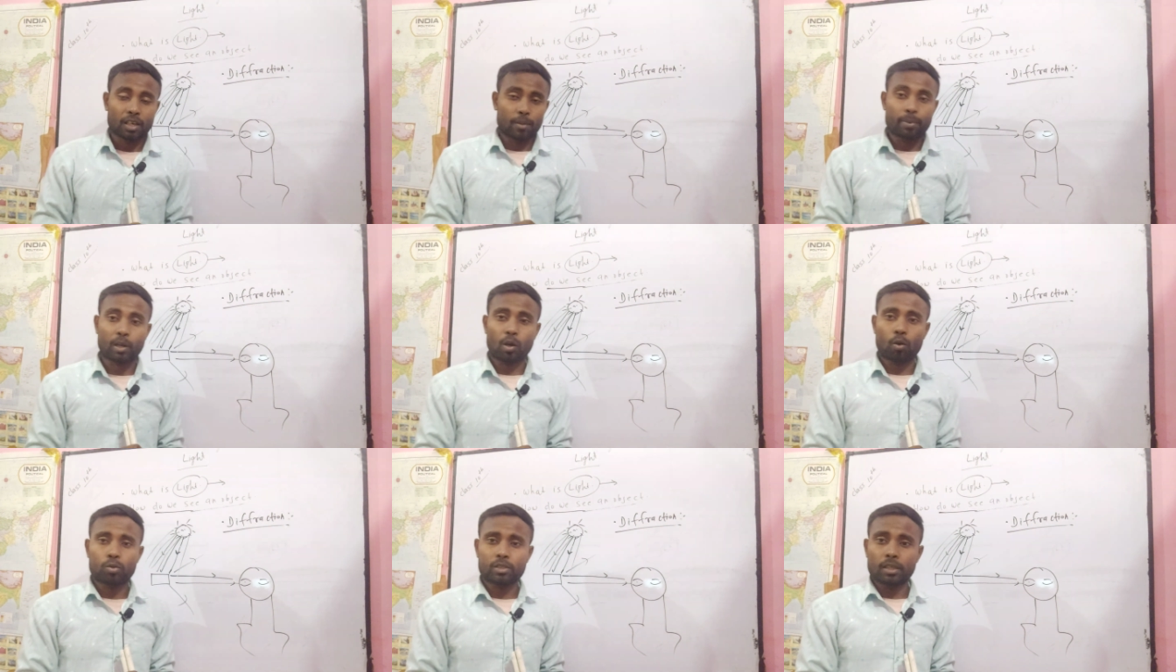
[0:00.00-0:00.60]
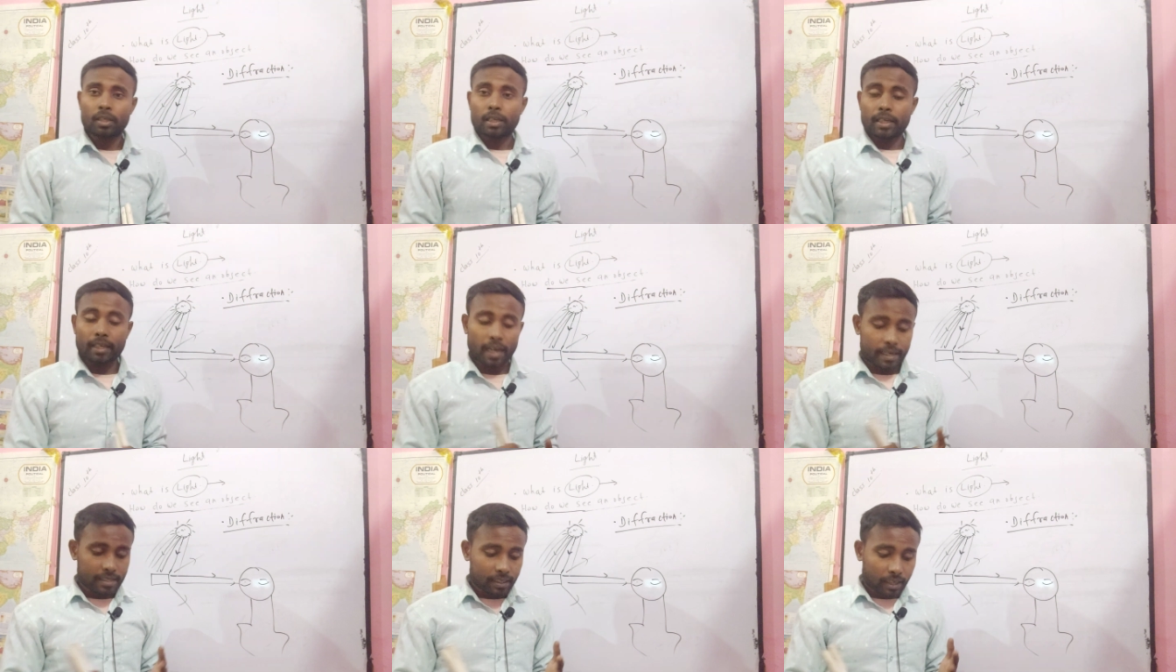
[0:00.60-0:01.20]
because in
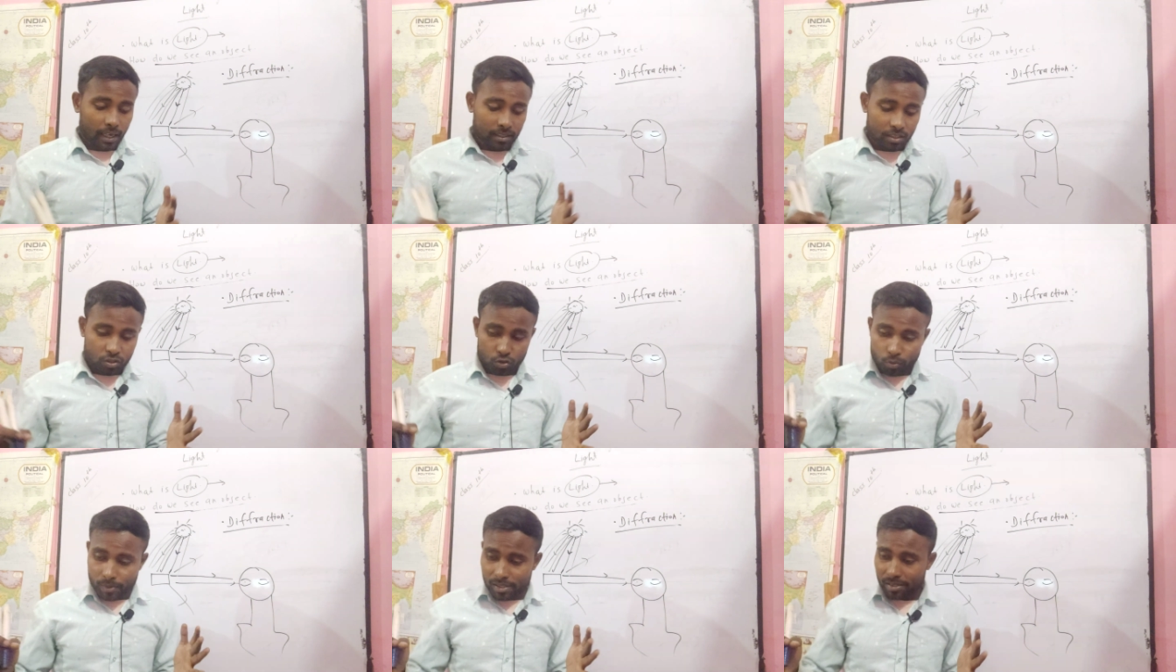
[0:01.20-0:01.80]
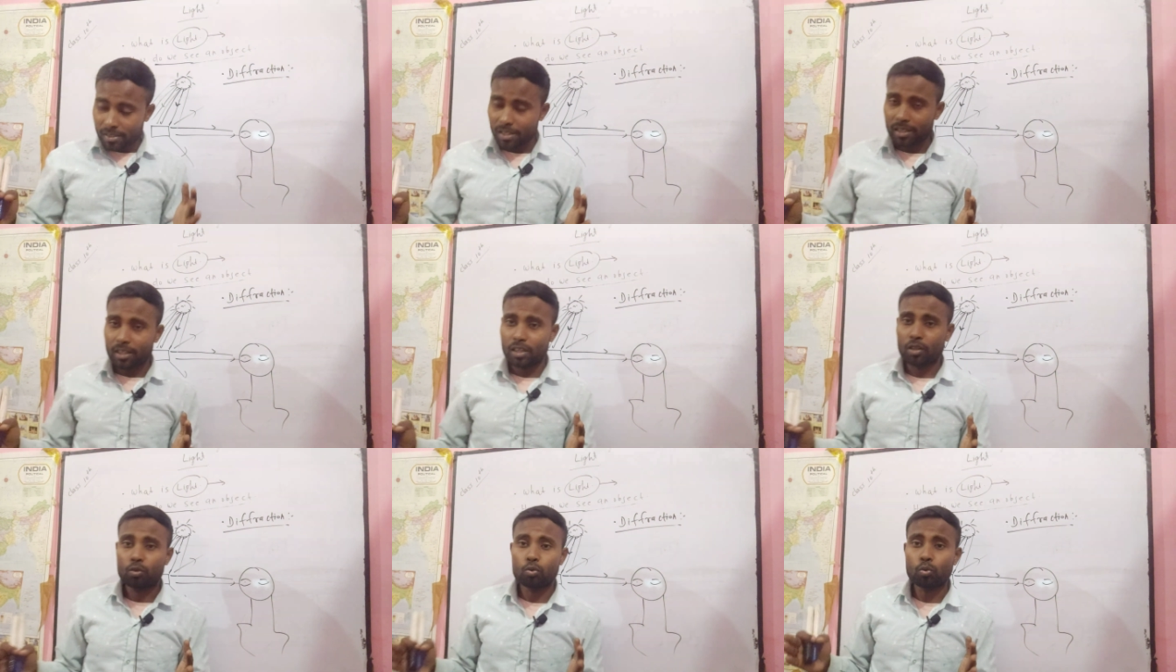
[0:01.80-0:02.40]
higher classes you will
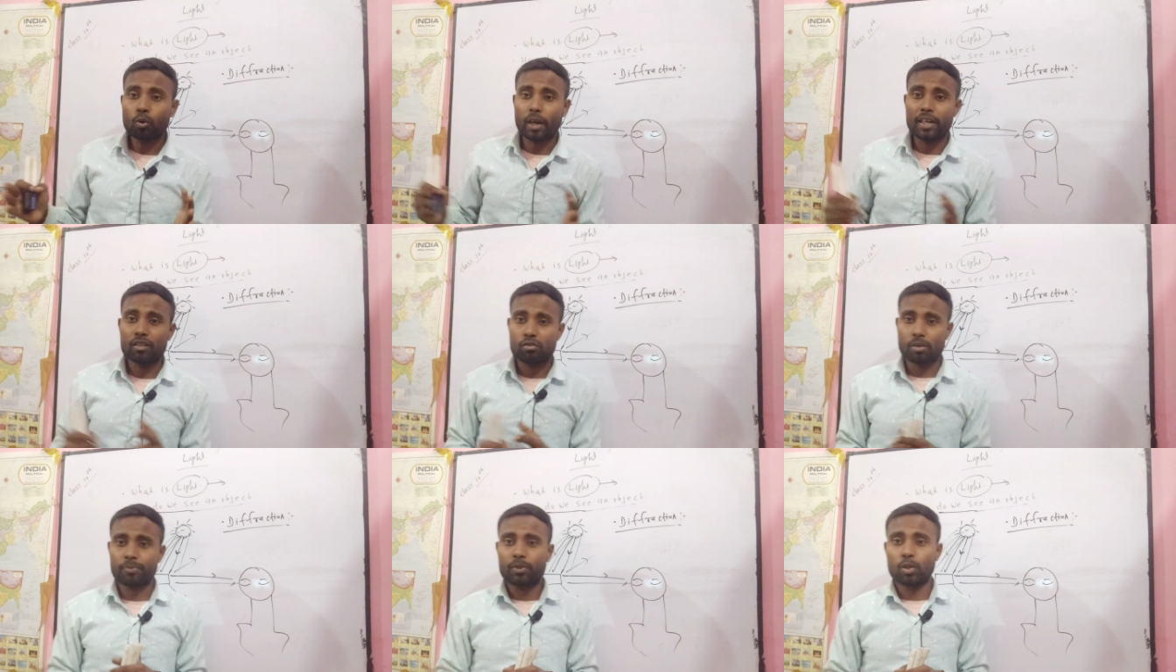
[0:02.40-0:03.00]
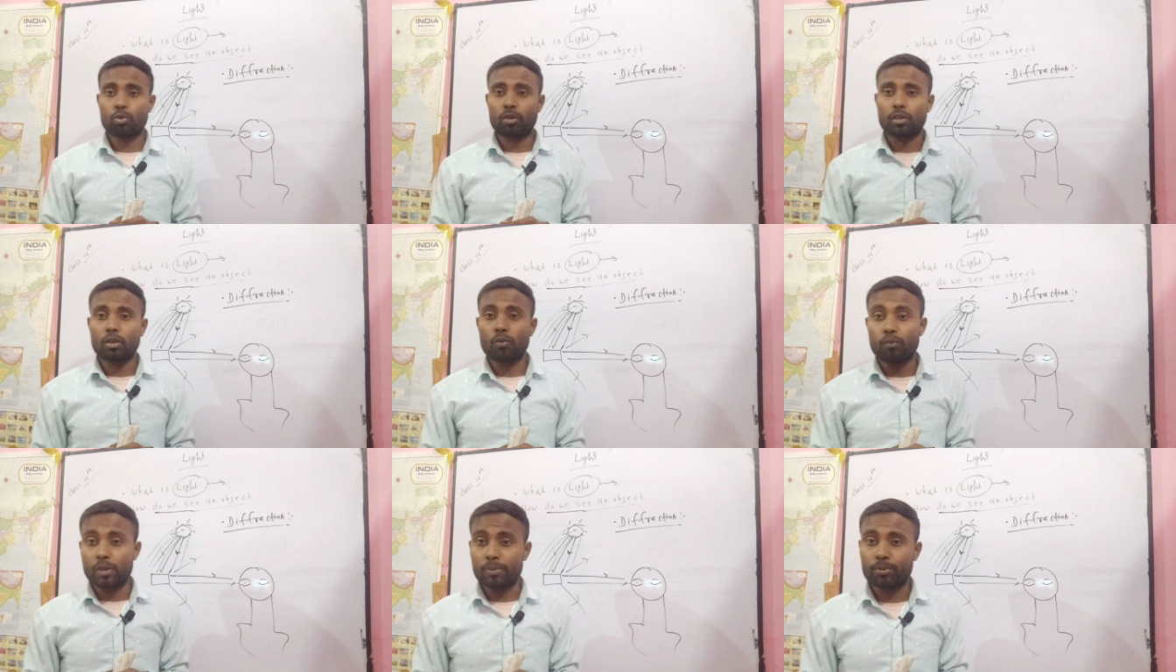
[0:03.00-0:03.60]
see two kinds of theory,
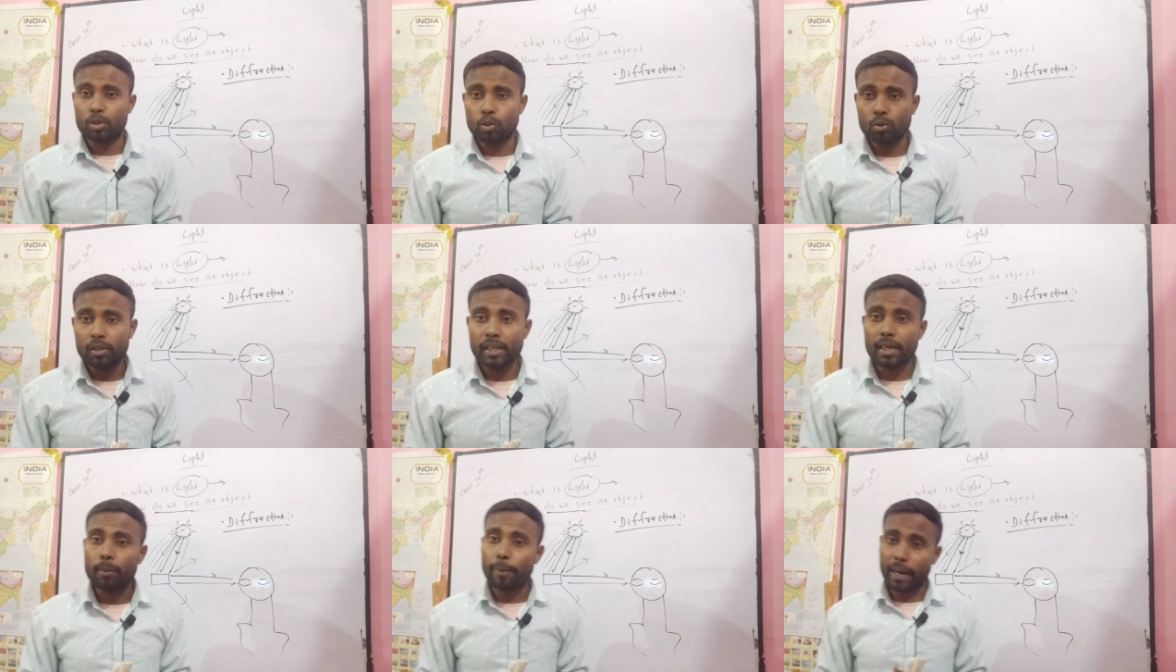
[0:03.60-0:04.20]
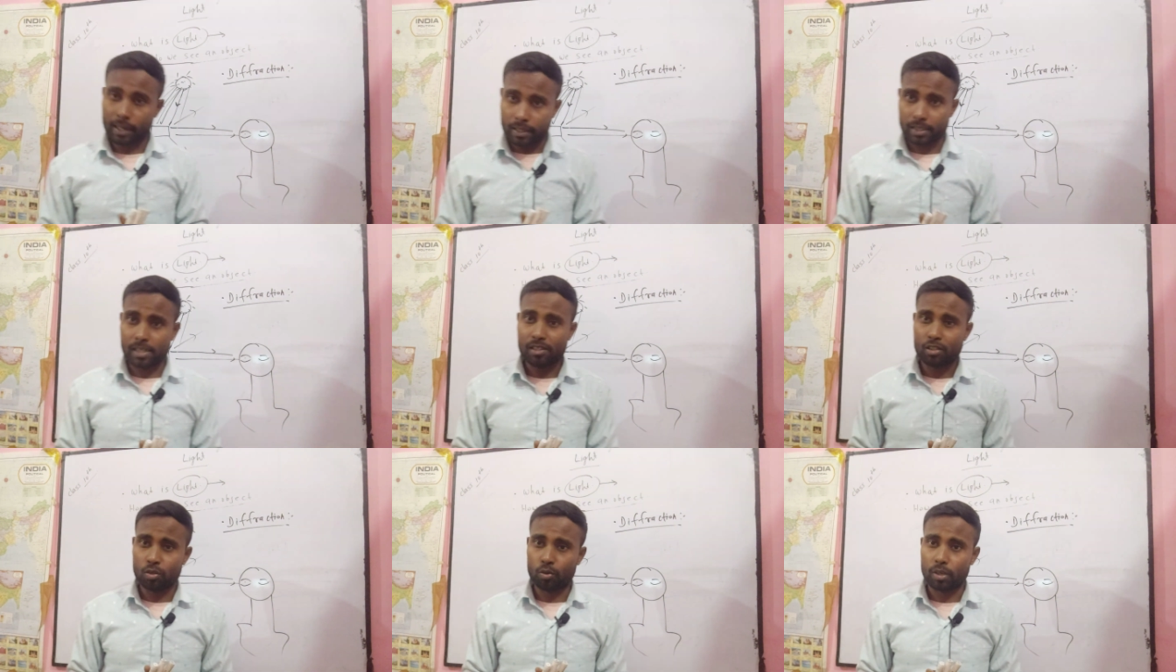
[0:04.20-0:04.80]
wave theory and
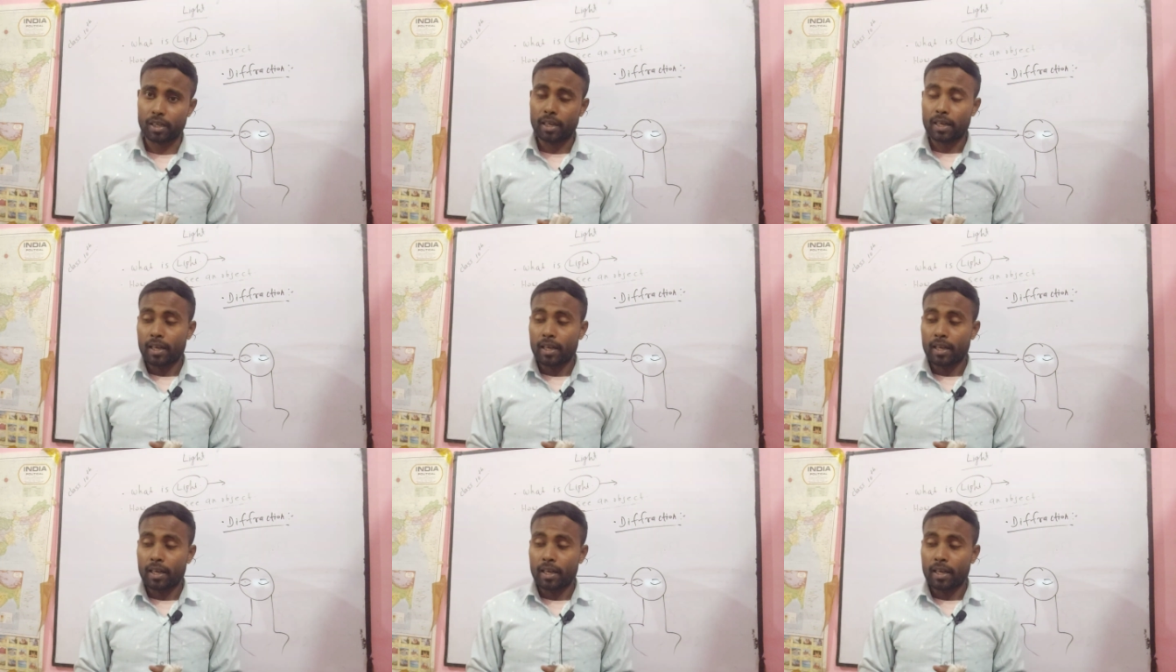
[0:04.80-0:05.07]
particles theory.